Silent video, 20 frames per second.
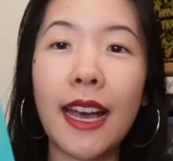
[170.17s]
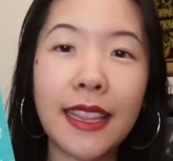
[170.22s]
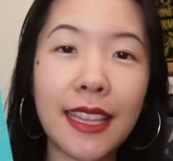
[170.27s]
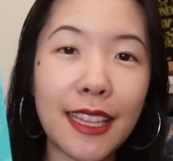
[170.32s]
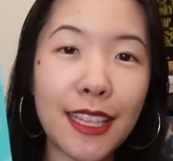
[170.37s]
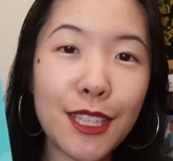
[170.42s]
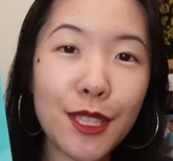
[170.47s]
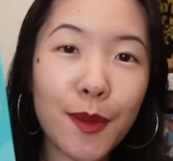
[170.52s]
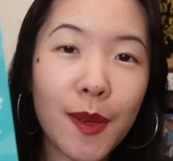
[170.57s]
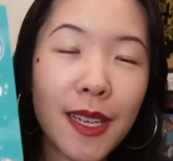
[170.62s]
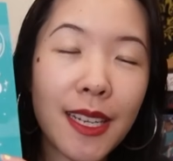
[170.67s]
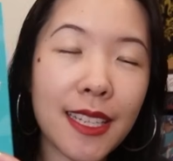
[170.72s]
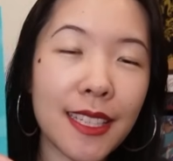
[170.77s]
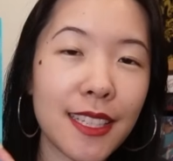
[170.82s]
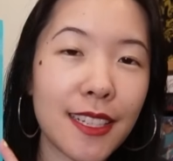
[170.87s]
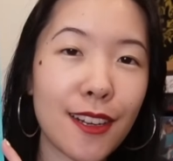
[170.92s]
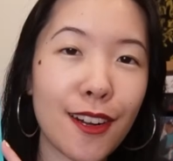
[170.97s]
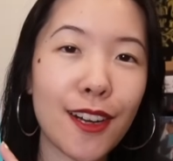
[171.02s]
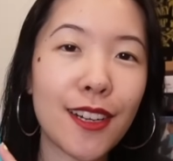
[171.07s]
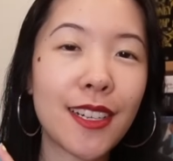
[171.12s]
And then this one is
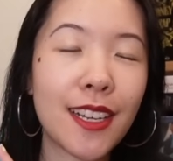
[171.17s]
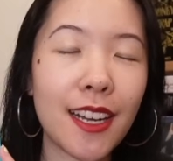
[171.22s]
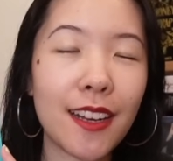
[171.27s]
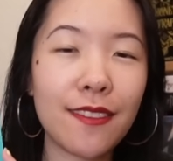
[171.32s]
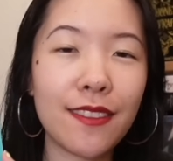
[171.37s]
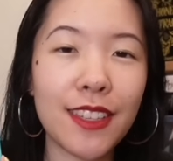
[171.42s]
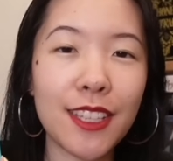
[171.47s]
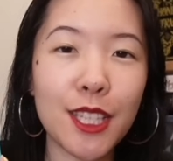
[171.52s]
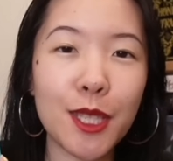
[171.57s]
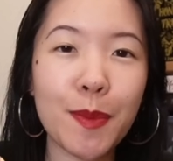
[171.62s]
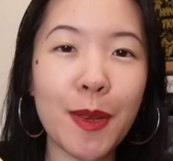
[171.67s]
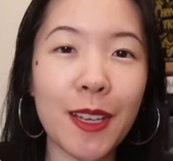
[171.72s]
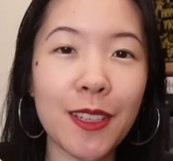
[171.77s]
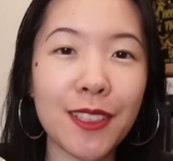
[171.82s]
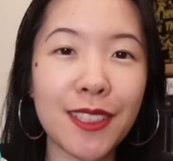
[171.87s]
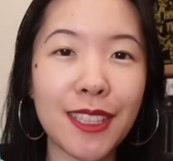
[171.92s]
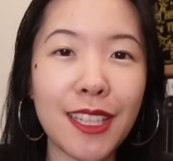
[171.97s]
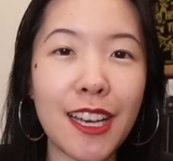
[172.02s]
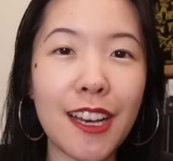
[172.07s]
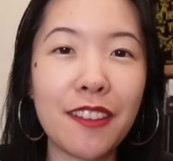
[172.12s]
an arc of This
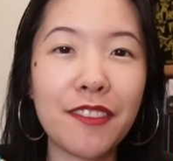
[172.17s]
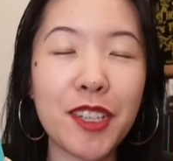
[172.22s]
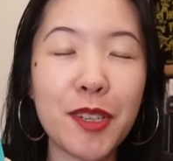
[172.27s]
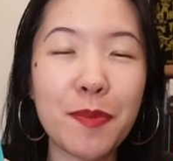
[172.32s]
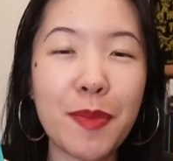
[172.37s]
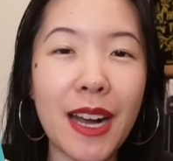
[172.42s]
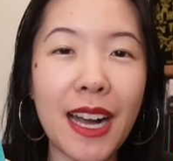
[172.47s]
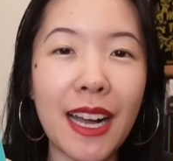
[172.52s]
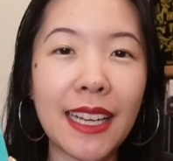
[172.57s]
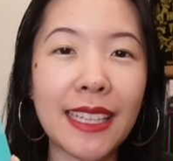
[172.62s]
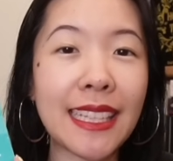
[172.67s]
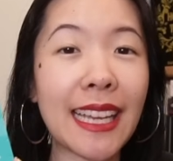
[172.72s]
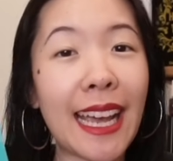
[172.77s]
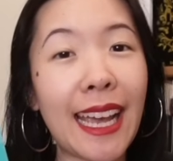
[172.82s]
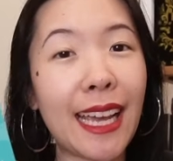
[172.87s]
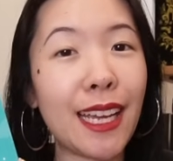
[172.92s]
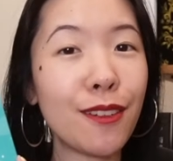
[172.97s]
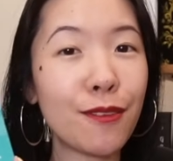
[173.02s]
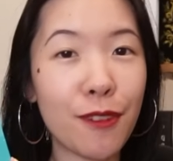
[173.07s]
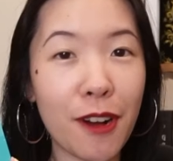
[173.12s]
Spells Love by
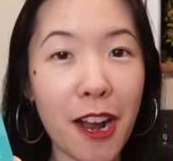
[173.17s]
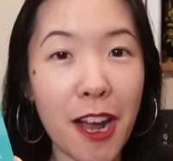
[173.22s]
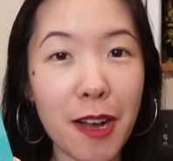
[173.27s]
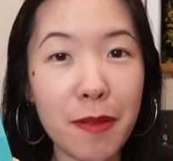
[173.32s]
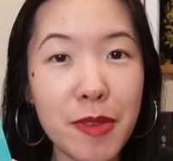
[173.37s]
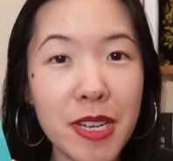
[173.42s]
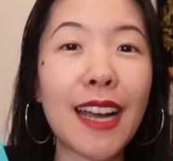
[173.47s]
Kate Robb.